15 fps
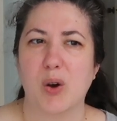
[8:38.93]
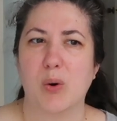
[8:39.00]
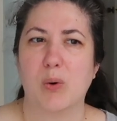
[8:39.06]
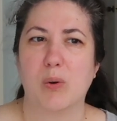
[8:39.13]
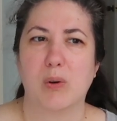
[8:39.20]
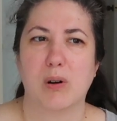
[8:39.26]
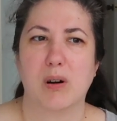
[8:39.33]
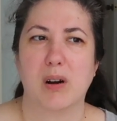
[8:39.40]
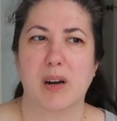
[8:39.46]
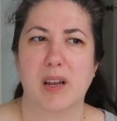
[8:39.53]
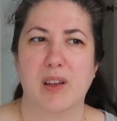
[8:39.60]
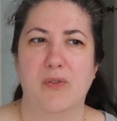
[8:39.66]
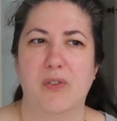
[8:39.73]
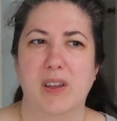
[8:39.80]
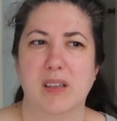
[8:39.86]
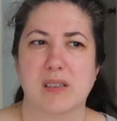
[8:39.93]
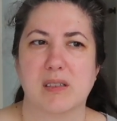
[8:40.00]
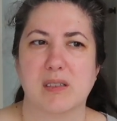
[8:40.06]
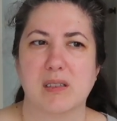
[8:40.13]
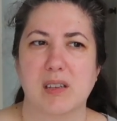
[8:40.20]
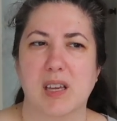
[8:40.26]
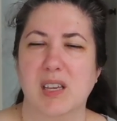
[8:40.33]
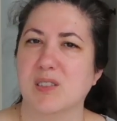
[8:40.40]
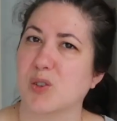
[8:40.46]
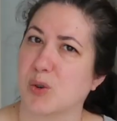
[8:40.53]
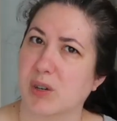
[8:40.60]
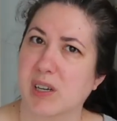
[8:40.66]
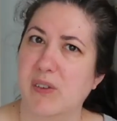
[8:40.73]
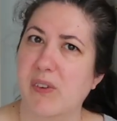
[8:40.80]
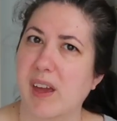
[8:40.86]
or if he's
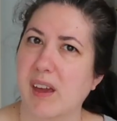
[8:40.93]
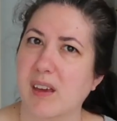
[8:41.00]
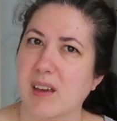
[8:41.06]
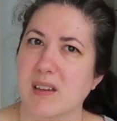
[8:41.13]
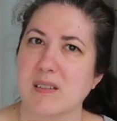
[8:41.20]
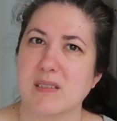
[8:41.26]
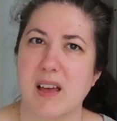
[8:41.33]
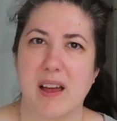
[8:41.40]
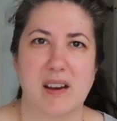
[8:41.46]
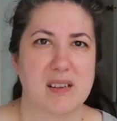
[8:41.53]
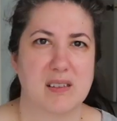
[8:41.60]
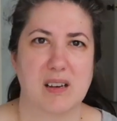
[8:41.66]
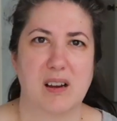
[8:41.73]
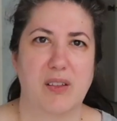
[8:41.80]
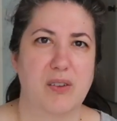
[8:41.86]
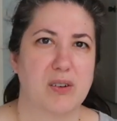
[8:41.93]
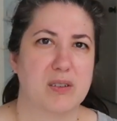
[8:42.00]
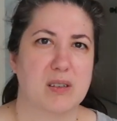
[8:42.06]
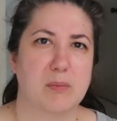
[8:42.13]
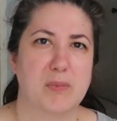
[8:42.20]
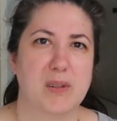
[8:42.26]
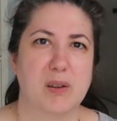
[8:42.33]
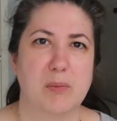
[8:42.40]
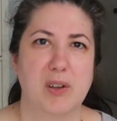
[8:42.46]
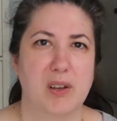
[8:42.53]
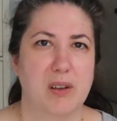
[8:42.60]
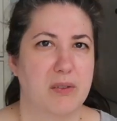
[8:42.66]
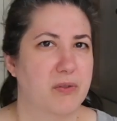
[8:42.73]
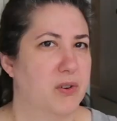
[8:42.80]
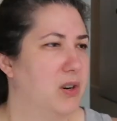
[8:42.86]
grieving, because that is another symptom
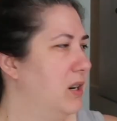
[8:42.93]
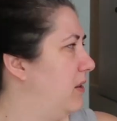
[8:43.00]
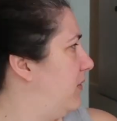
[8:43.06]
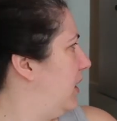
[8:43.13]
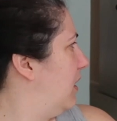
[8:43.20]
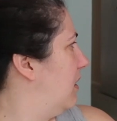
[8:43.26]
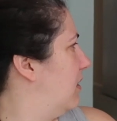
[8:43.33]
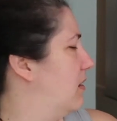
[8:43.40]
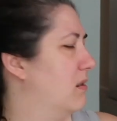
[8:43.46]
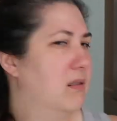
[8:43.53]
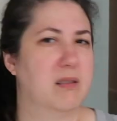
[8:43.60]
of grieving.